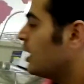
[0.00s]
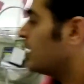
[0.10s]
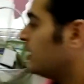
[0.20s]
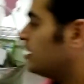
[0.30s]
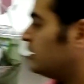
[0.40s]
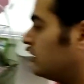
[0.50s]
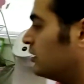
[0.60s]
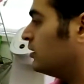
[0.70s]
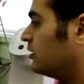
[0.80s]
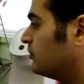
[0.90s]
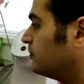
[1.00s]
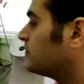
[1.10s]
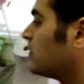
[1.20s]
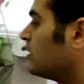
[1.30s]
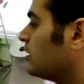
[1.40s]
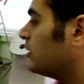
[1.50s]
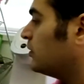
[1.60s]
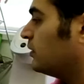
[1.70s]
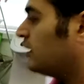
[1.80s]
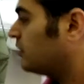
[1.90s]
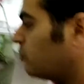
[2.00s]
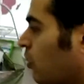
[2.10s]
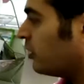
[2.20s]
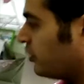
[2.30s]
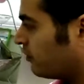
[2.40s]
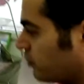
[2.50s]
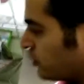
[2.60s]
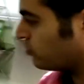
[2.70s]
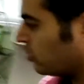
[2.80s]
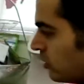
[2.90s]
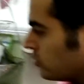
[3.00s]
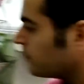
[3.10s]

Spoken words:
in the quality of restaurant.